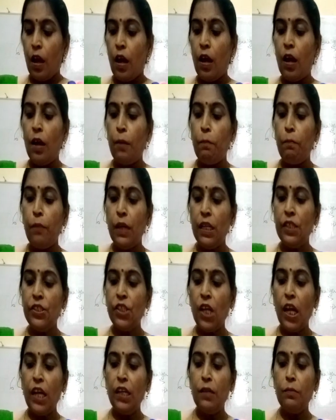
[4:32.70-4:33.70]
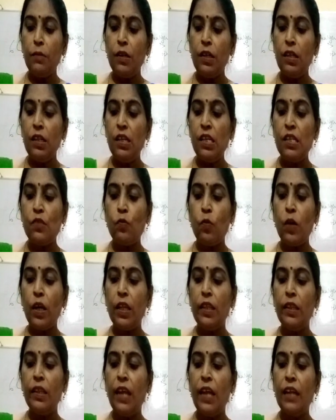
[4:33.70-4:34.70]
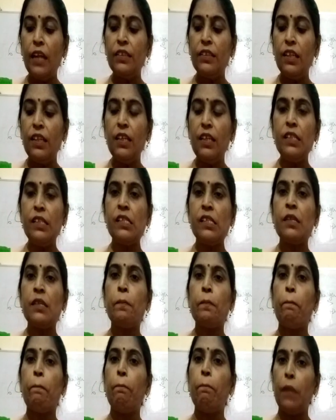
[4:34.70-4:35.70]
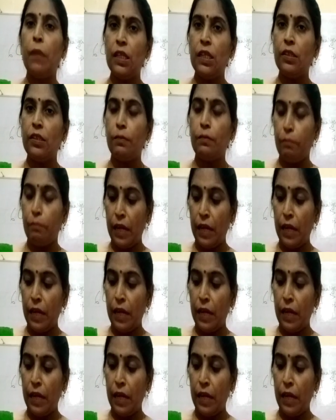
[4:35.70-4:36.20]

A milch animal is one that yields milk.